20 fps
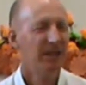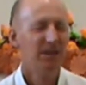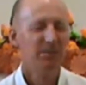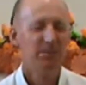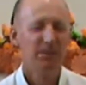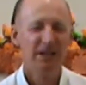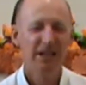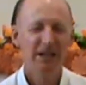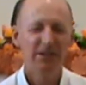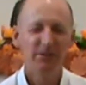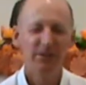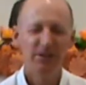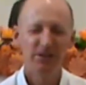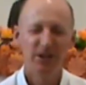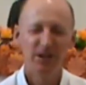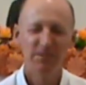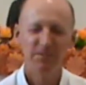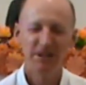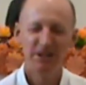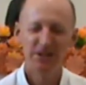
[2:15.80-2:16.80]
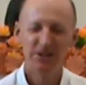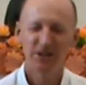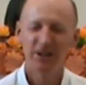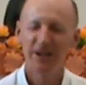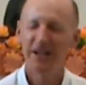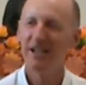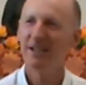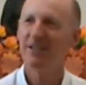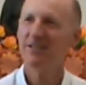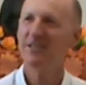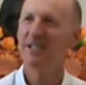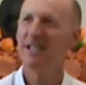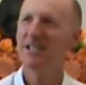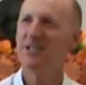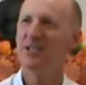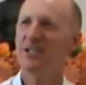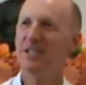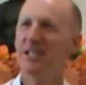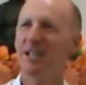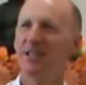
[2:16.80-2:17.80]
But every time we try, our
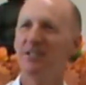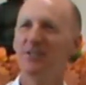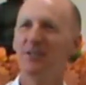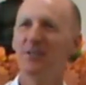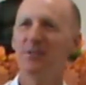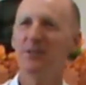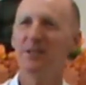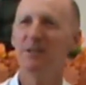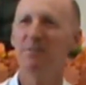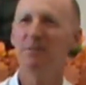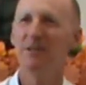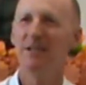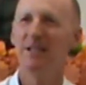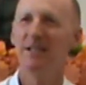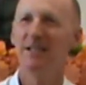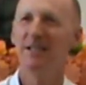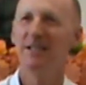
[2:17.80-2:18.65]
attention goes off somewhere.